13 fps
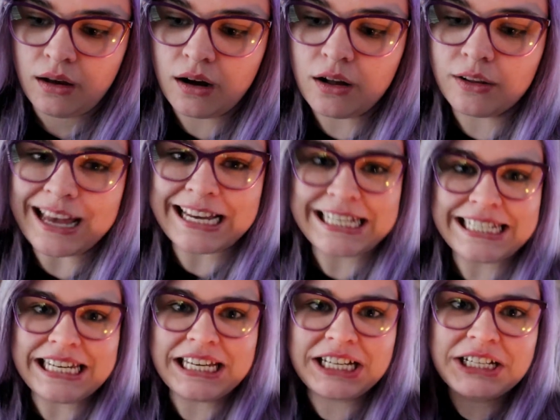
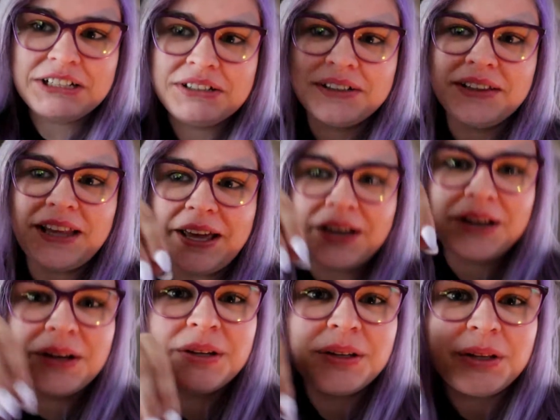collecting
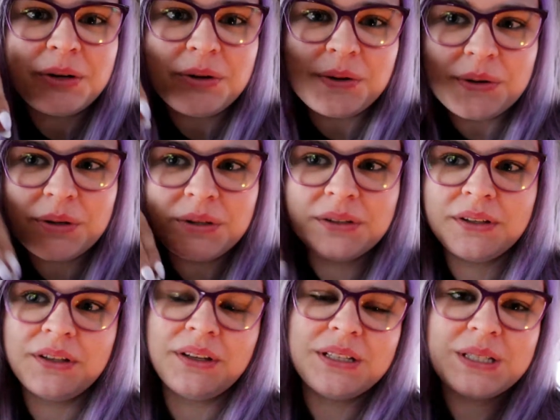like little
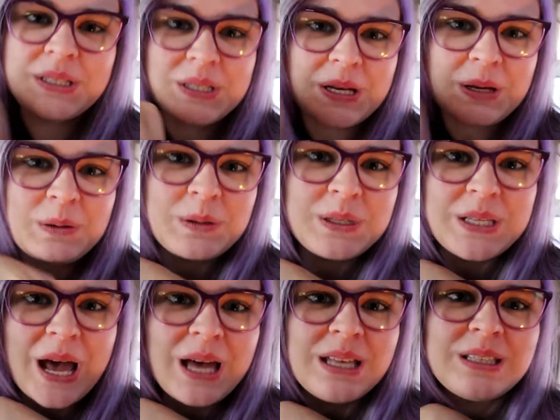skill
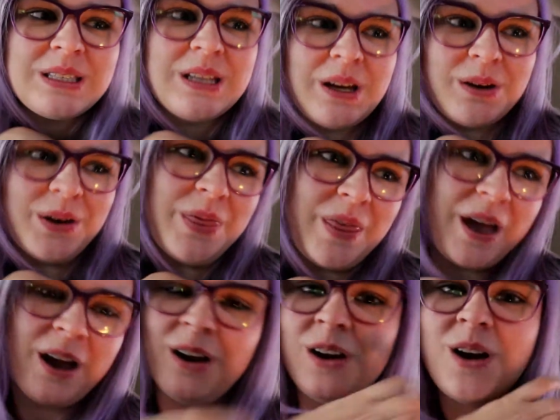sets here and
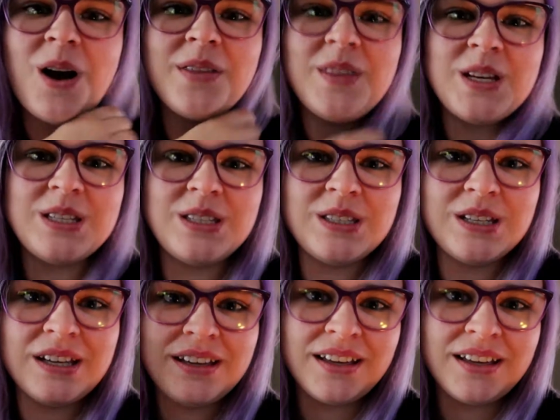there on this